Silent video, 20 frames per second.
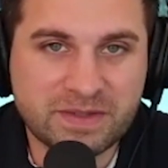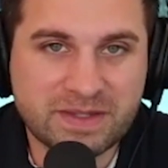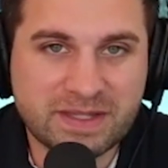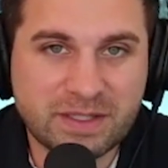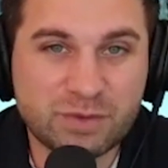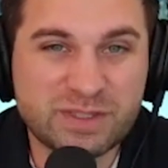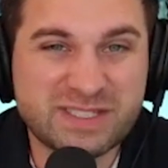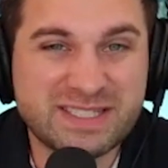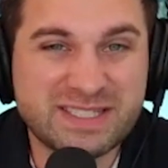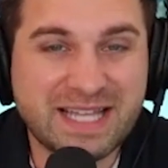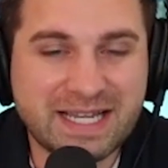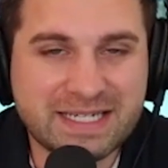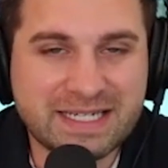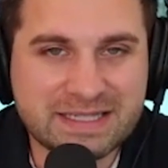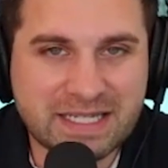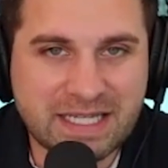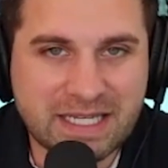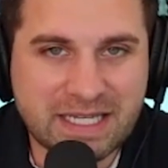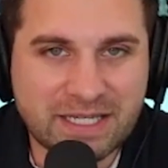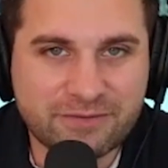There was
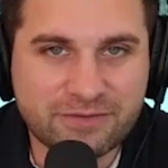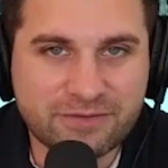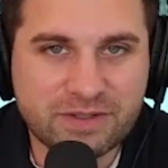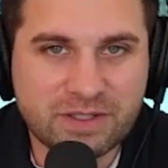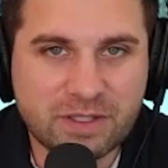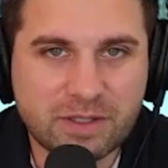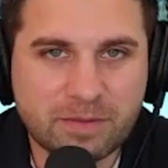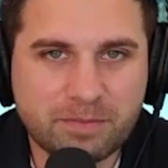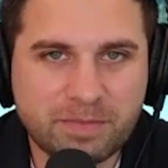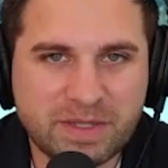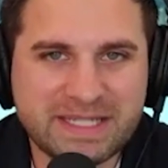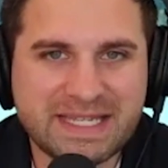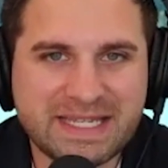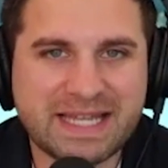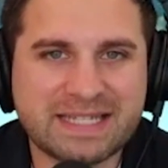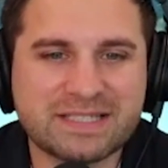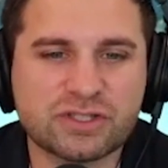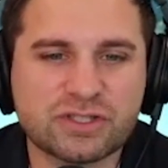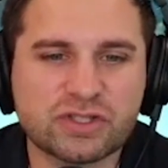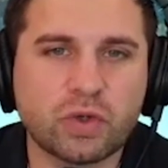nine left, but he
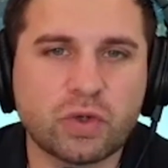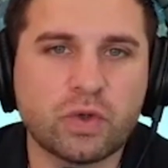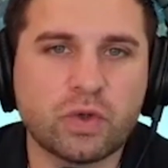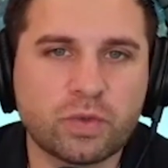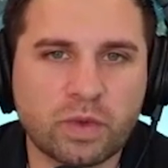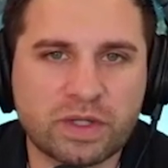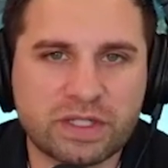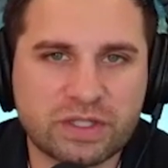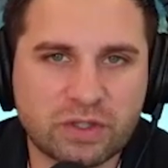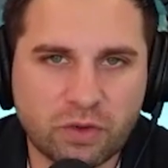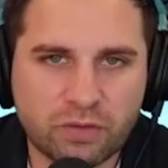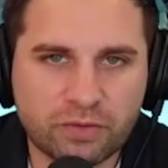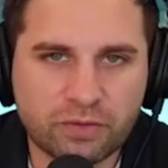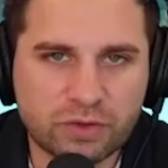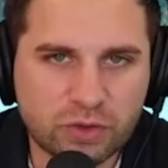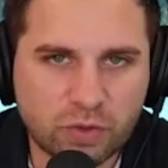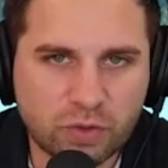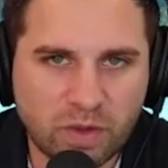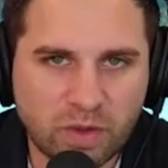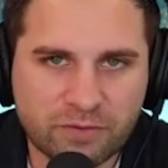hadn't sold one in over
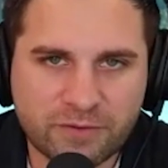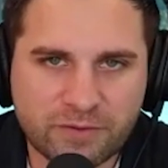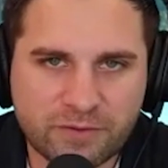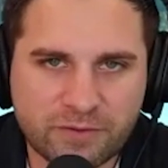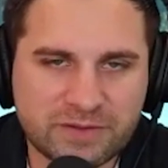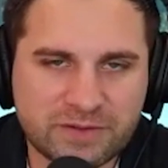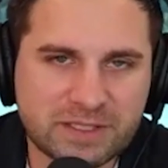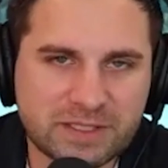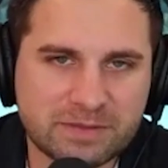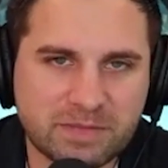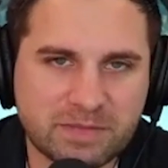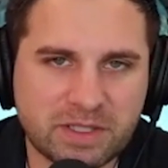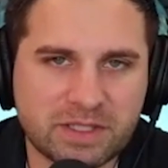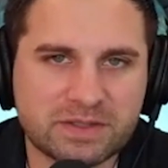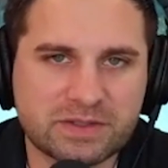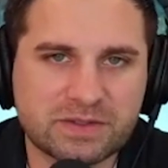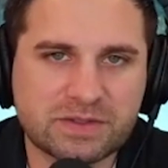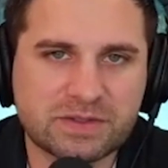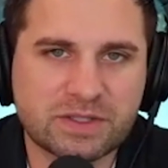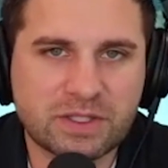12 or 15
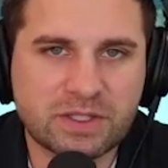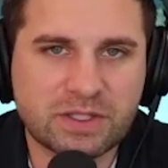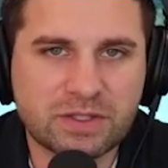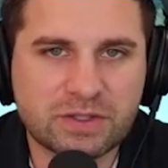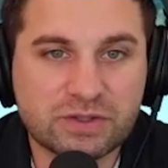months.